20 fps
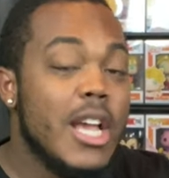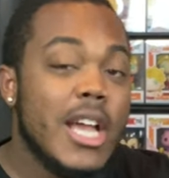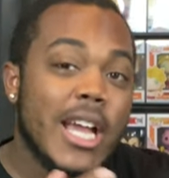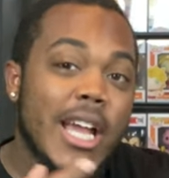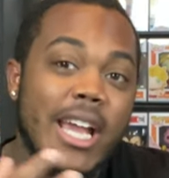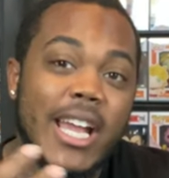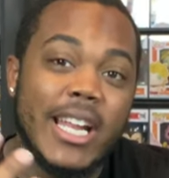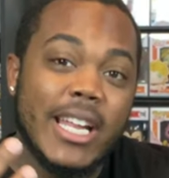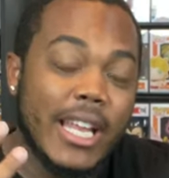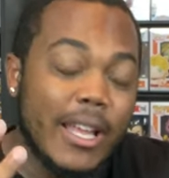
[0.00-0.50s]

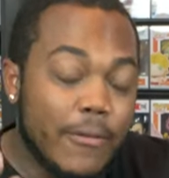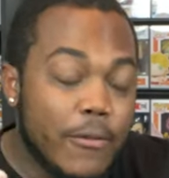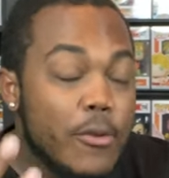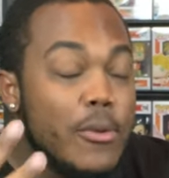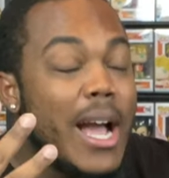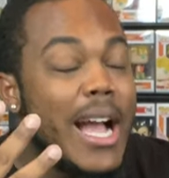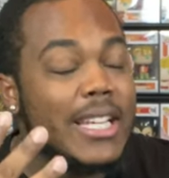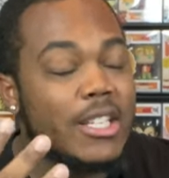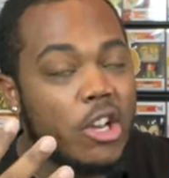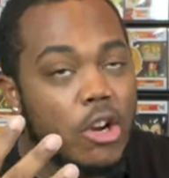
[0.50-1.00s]
And if you
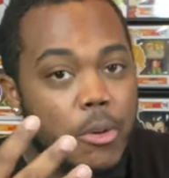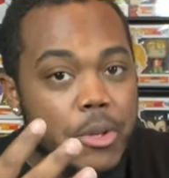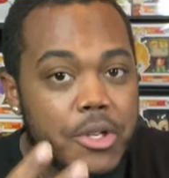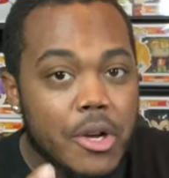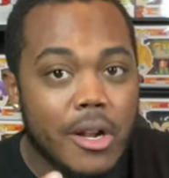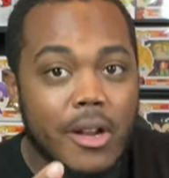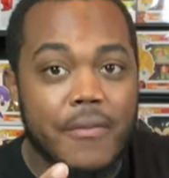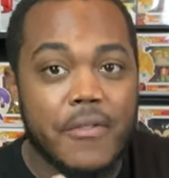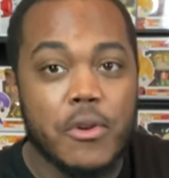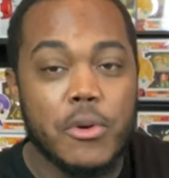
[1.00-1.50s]
guys are a
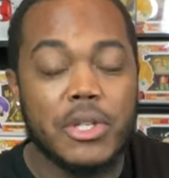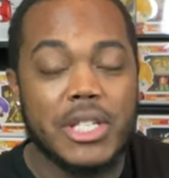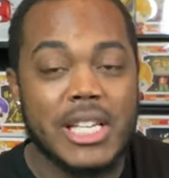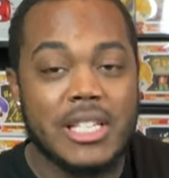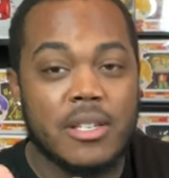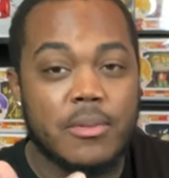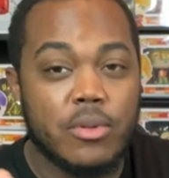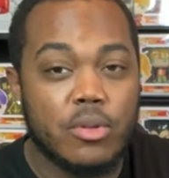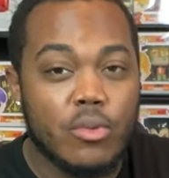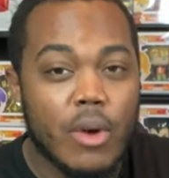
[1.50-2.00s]
returning viewer or
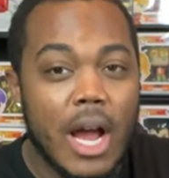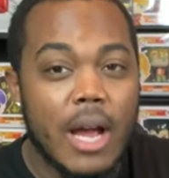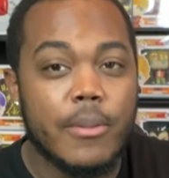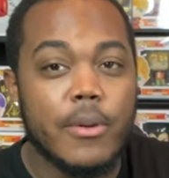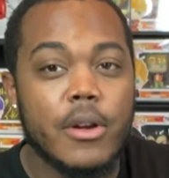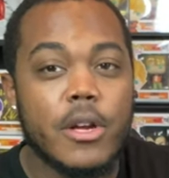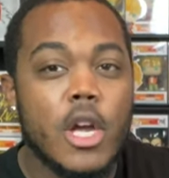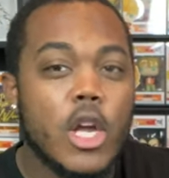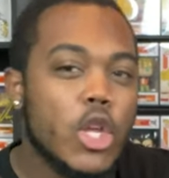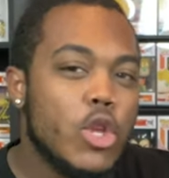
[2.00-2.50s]

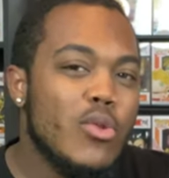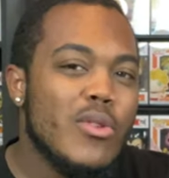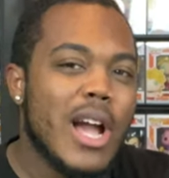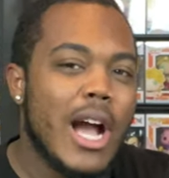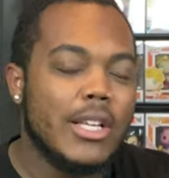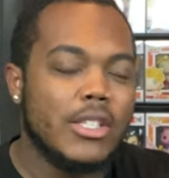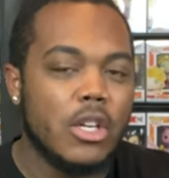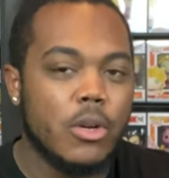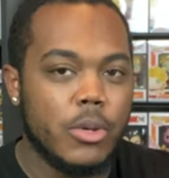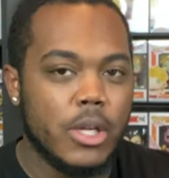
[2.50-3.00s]
subscriber, you
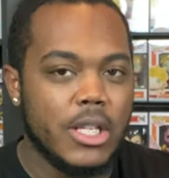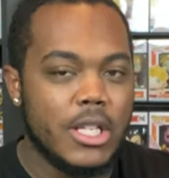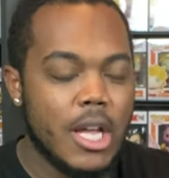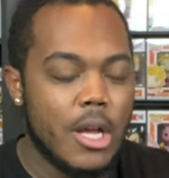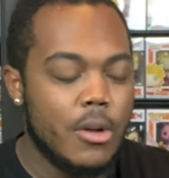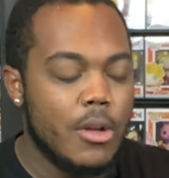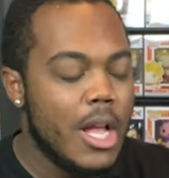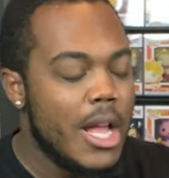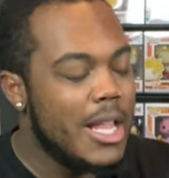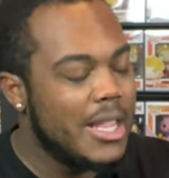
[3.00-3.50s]
guys already know
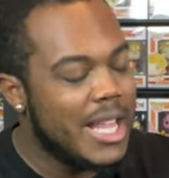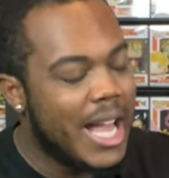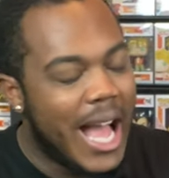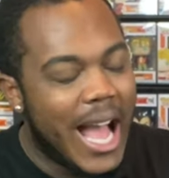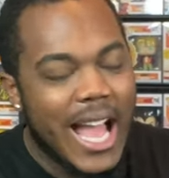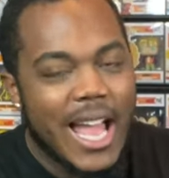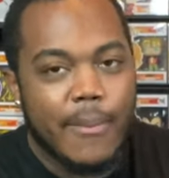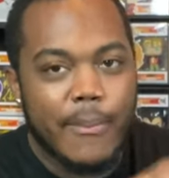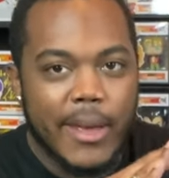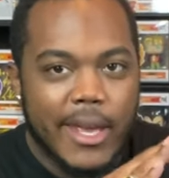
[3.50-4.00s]
that I
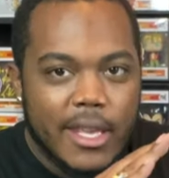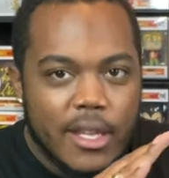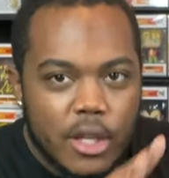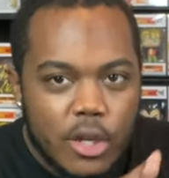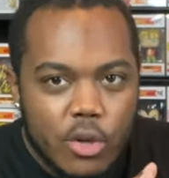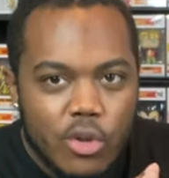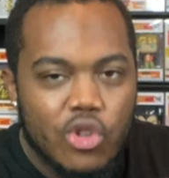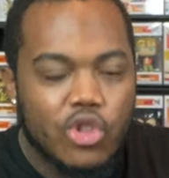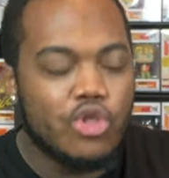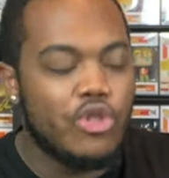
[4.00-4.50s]
am a
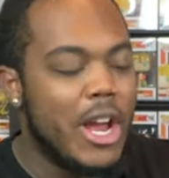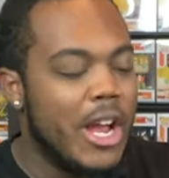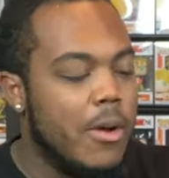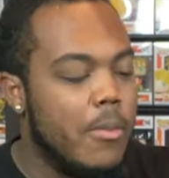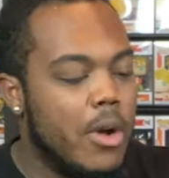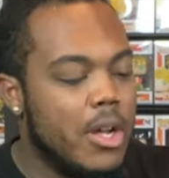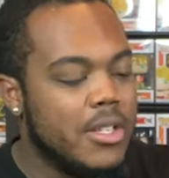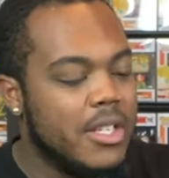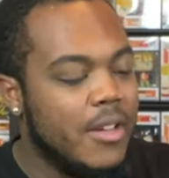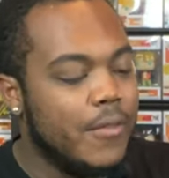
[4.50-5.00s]
huge Dragon
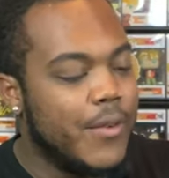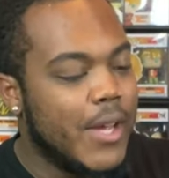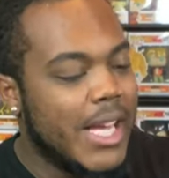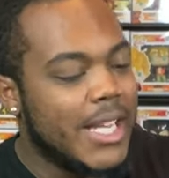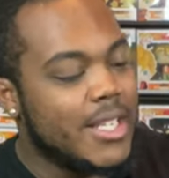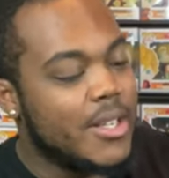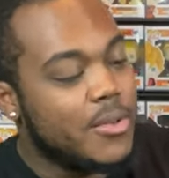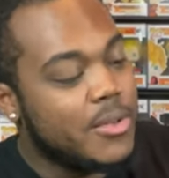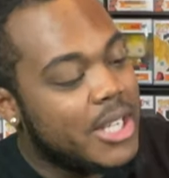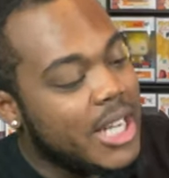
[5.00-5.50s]
Ball Z fan.
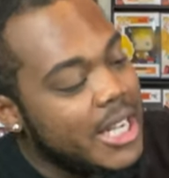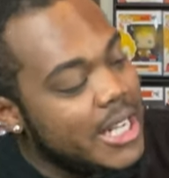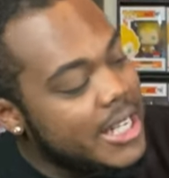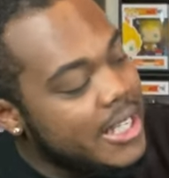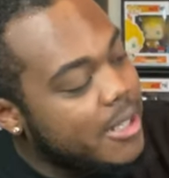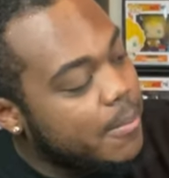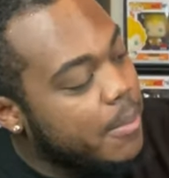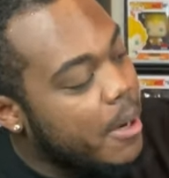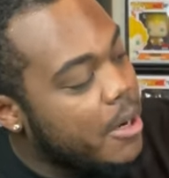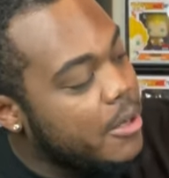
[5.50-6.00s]
So seeing this
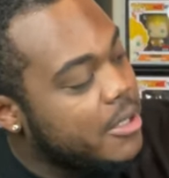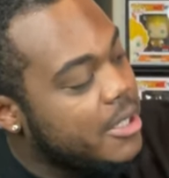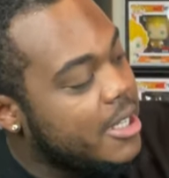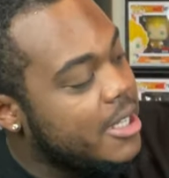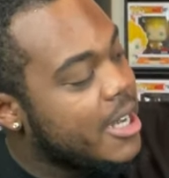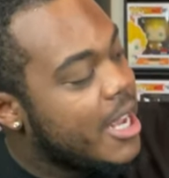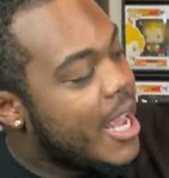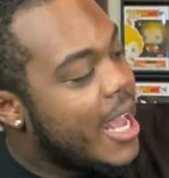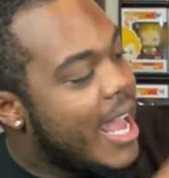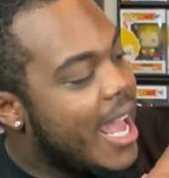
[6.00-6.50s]
in person
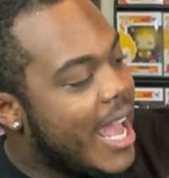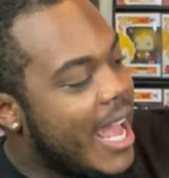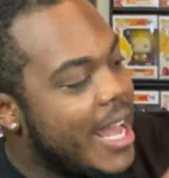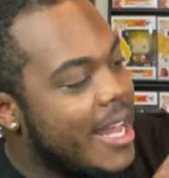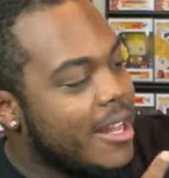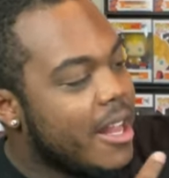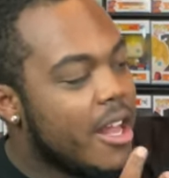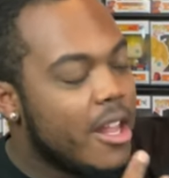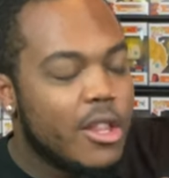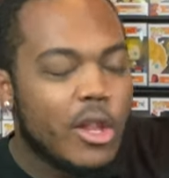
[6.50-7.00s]
and
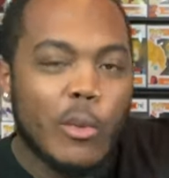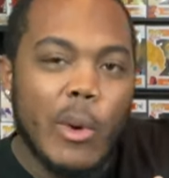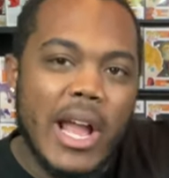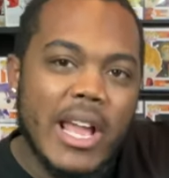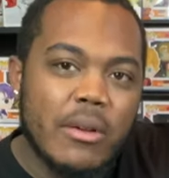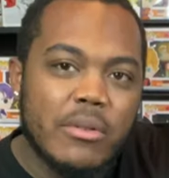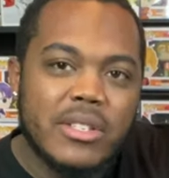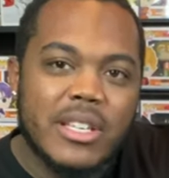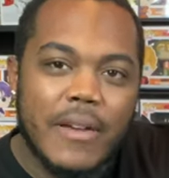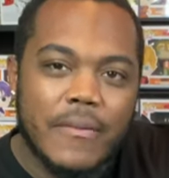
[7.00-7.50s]
the way it
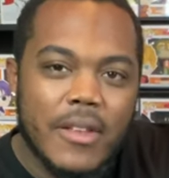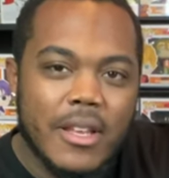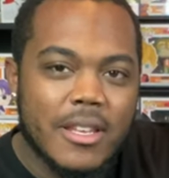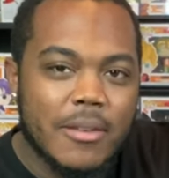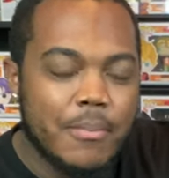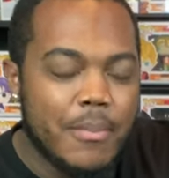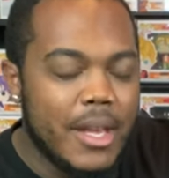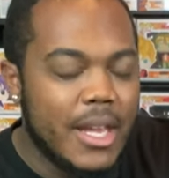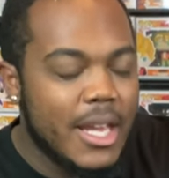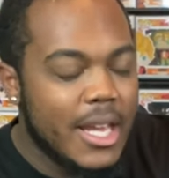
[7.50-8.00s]
was gifted to
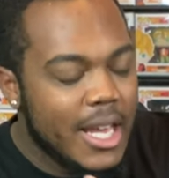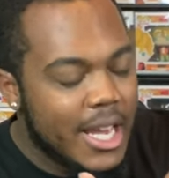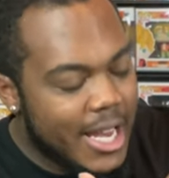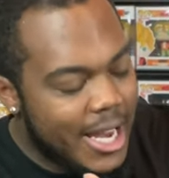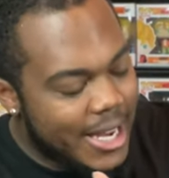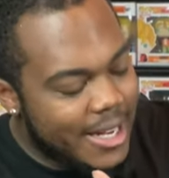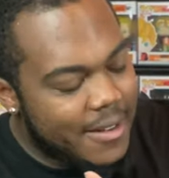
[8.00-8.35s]
me in